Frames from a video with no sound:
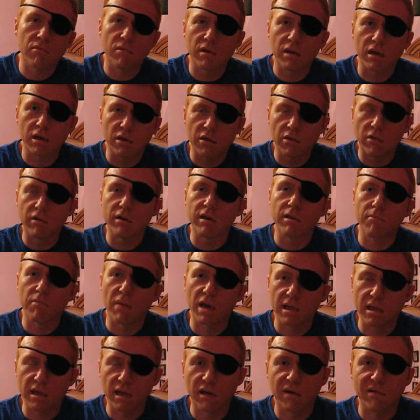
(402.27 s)
exerted
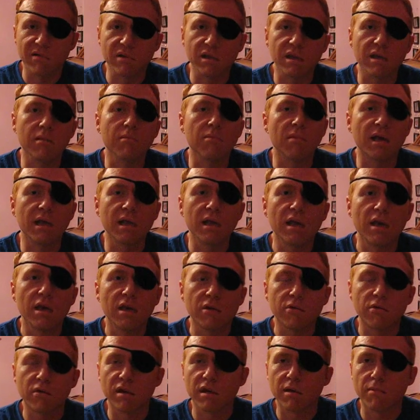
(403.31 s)
myself a little bit,
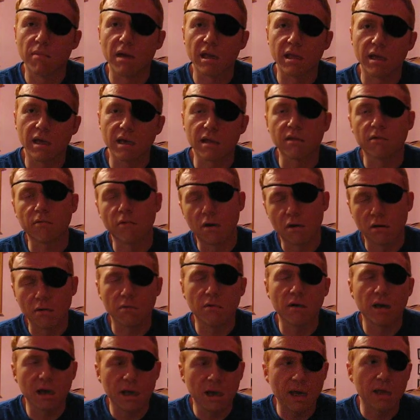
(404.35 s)
twisted my neck the wrong
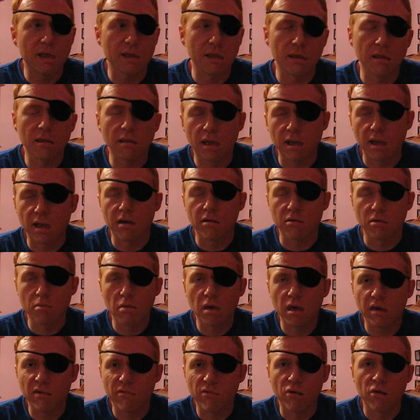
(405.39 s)
way, and then I was
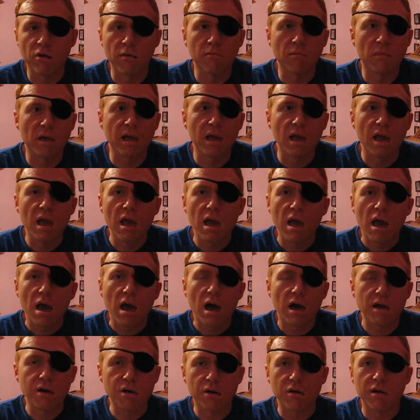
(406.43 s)
paying for it. But
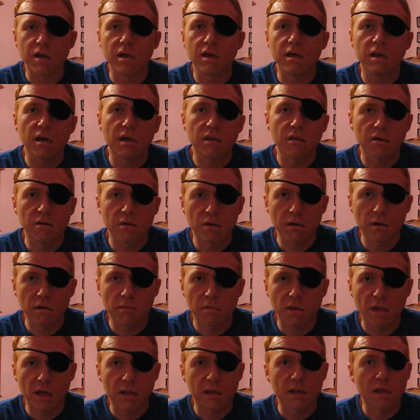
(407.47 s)
under any other
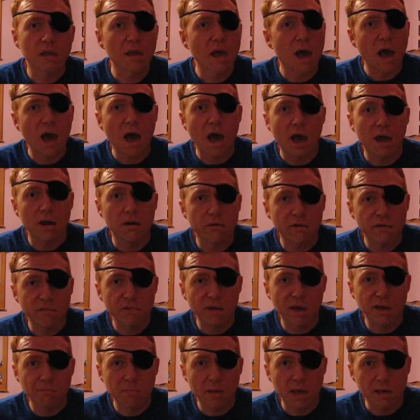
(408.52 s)
circumstances, I don't have
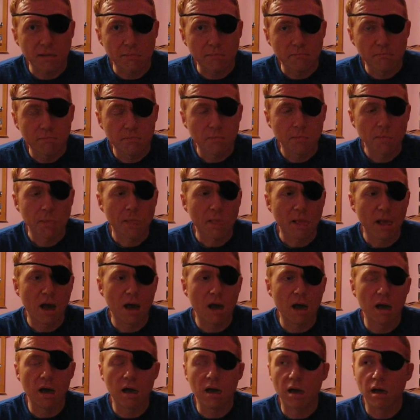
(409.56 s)
neck pain.
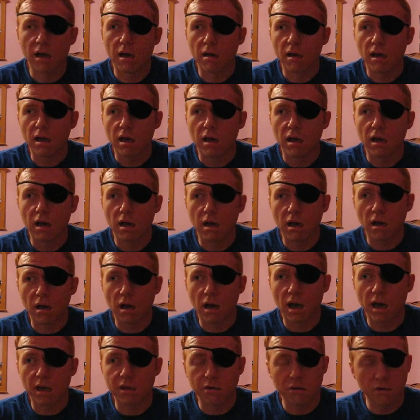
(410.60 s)

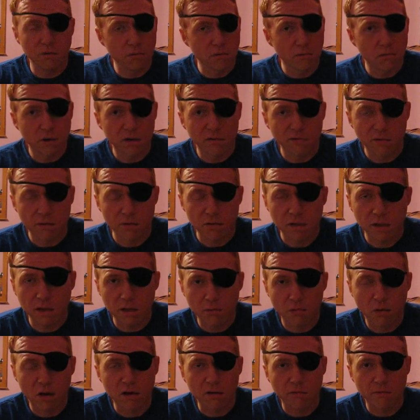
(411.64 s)
I do, unfortunately,
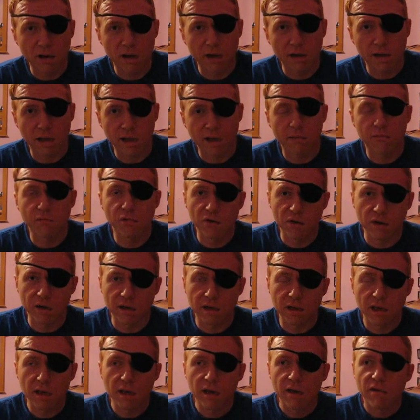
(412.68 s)
walk around like I'm
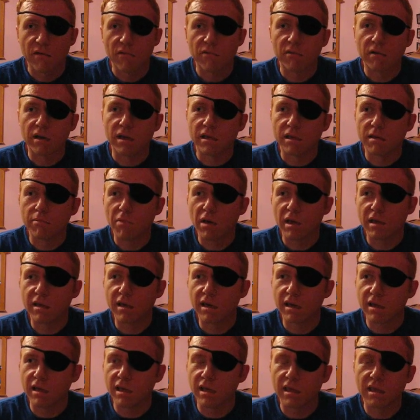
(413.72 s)
drunk, because
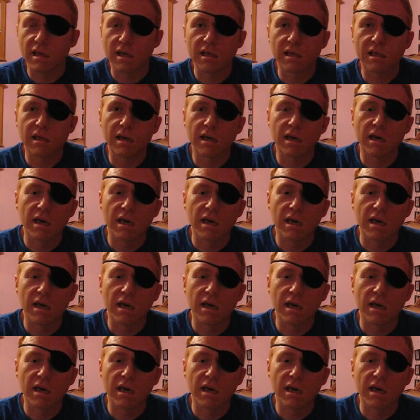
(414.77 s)
basically this,